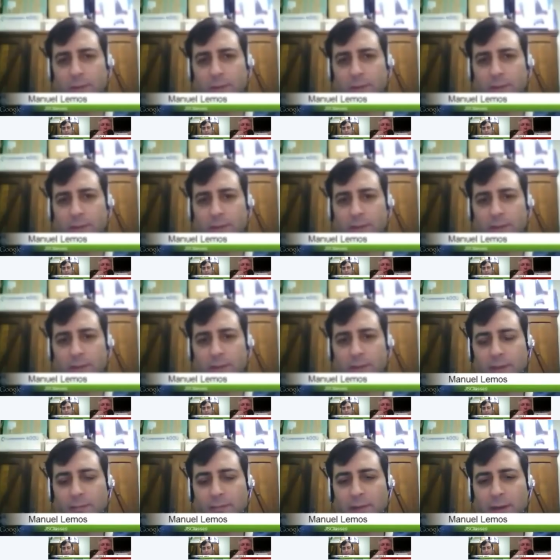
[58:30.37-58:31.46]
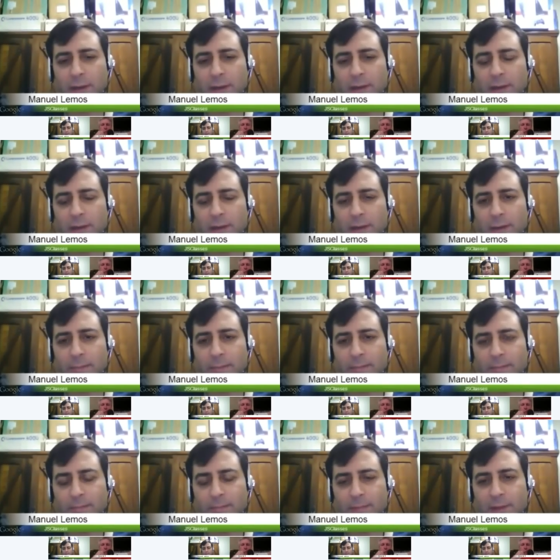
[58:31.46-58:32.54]
is the timeline and the
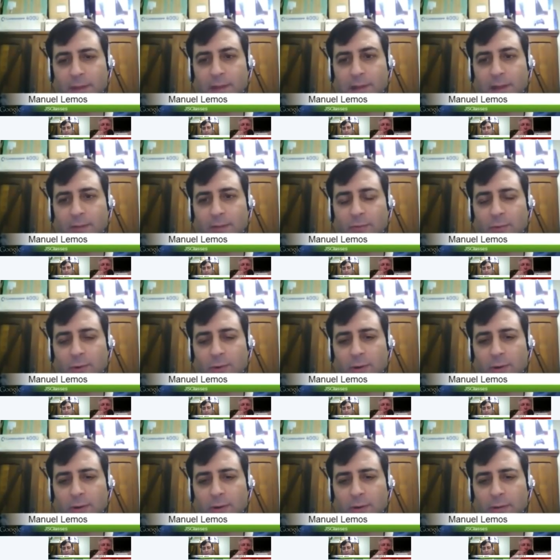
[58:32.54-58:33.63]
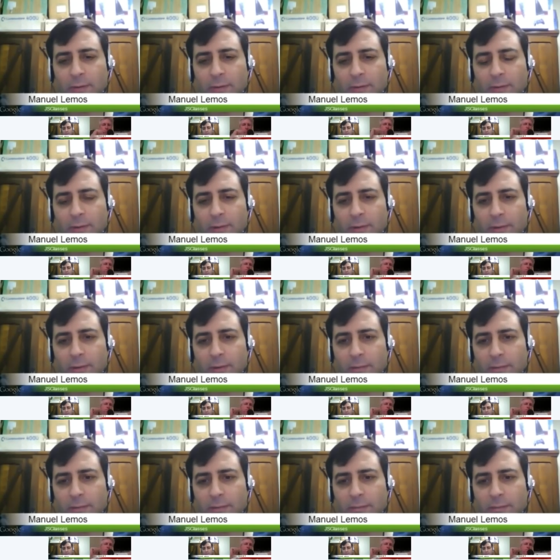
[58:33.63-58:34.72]
deadline for
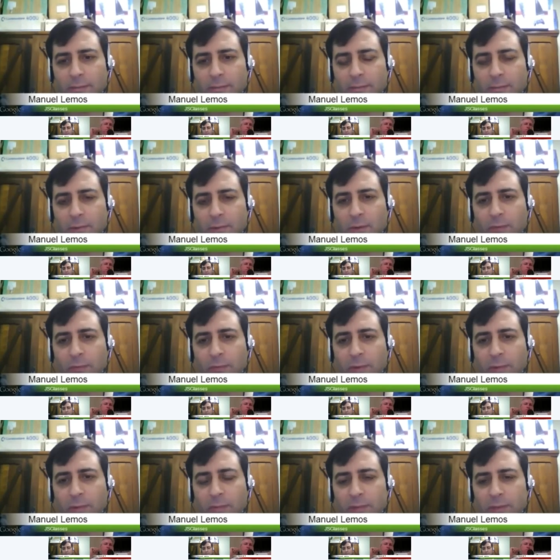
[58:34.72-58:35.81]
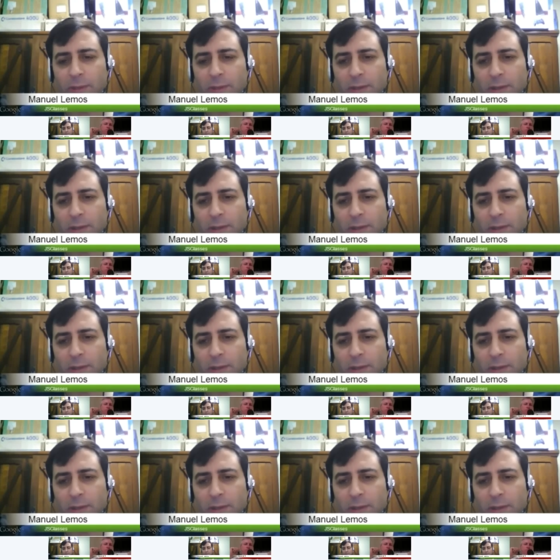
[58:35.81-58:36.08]
call for papers, and